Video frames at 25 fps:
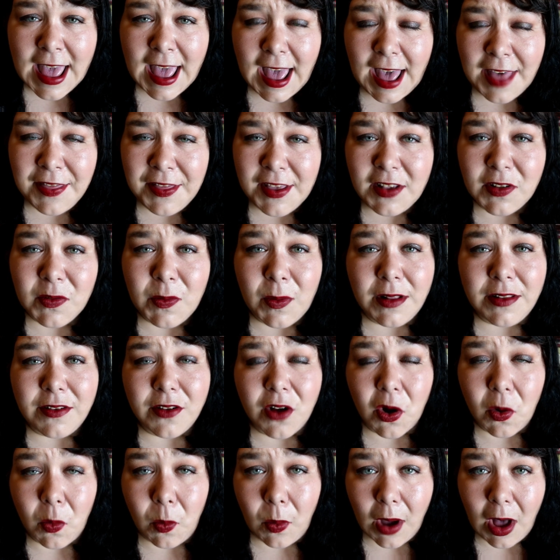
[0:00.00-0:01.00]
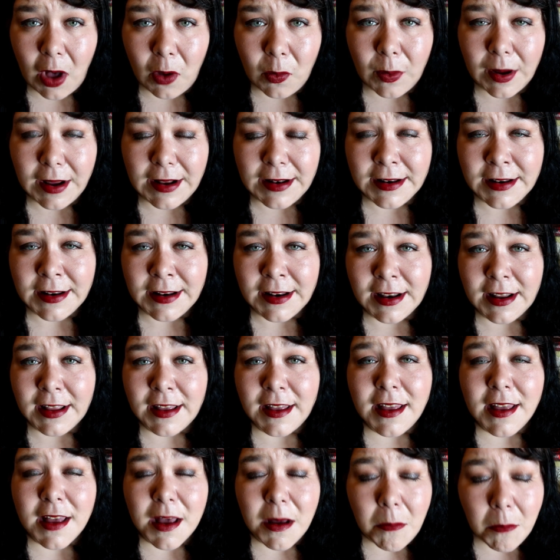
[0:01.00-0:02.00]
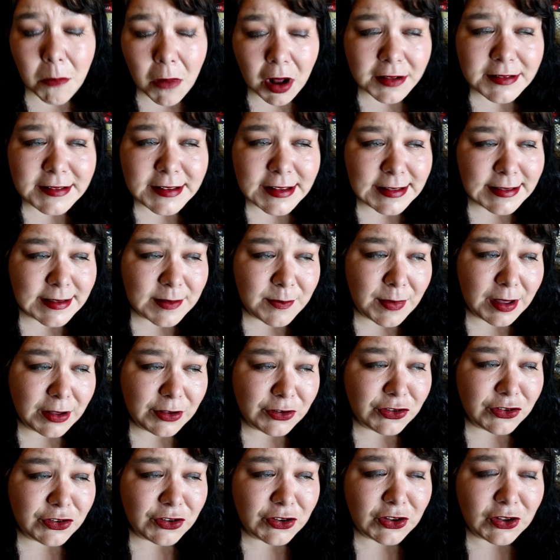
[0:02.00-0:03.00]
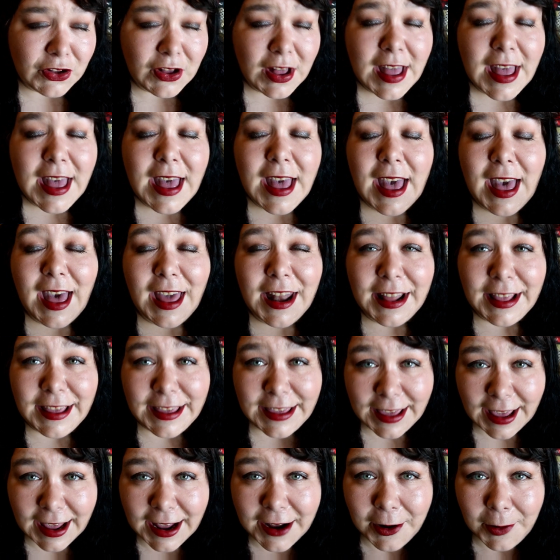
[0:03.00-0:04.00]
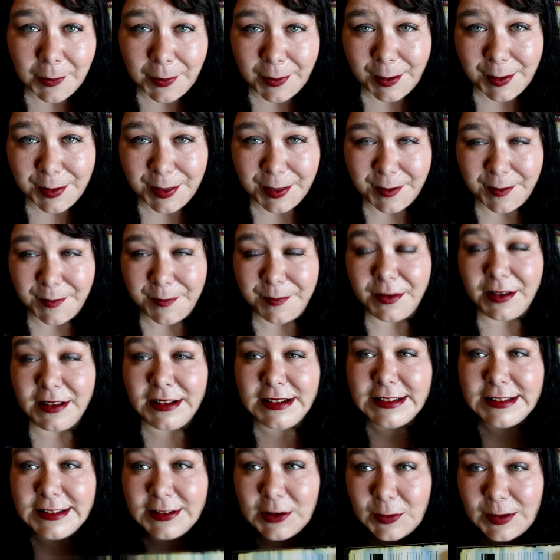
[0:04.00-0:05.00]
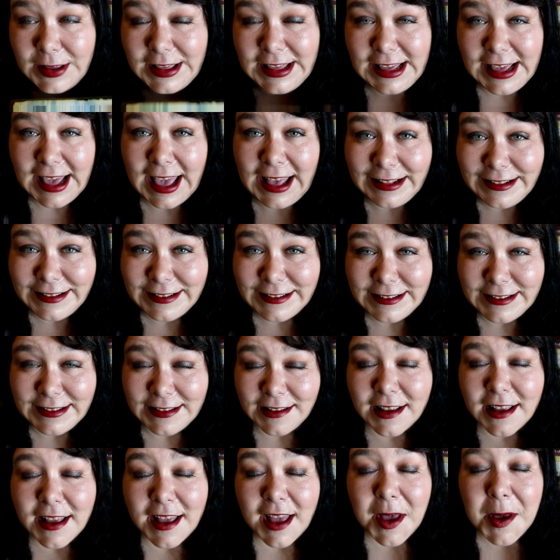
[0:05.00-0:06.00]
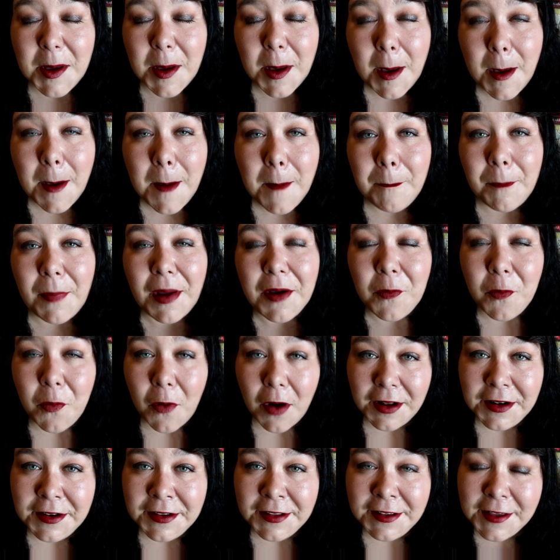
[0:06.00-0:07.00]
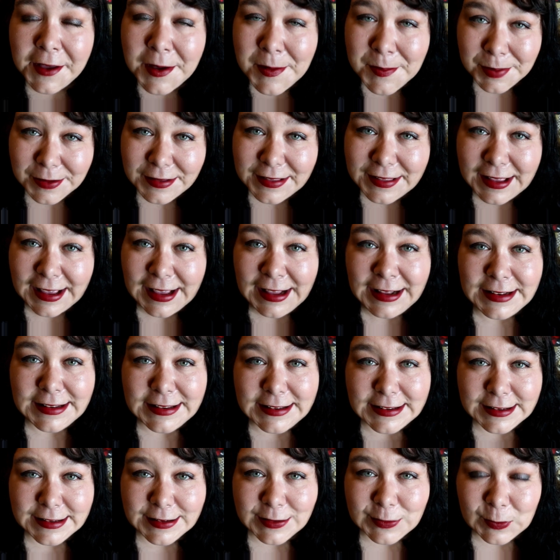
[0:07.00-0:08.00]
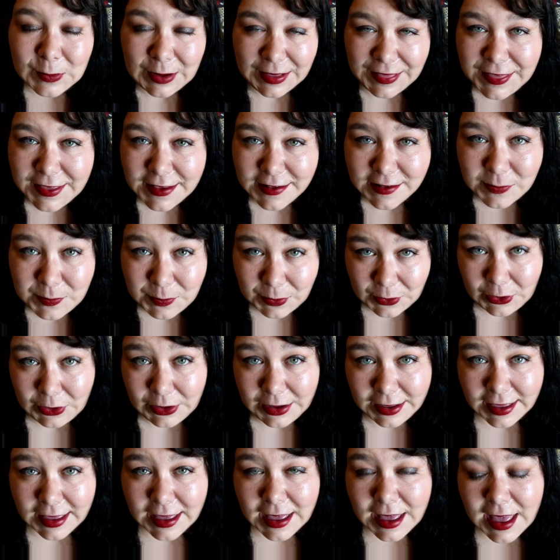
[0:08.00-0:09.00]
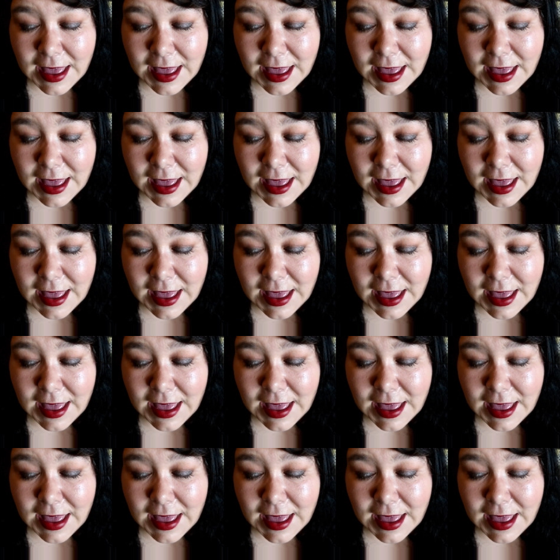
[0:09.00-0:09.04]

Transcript: And these ones are well written, multi-dimensional, and I care about them. So yes. My one complaint with this book,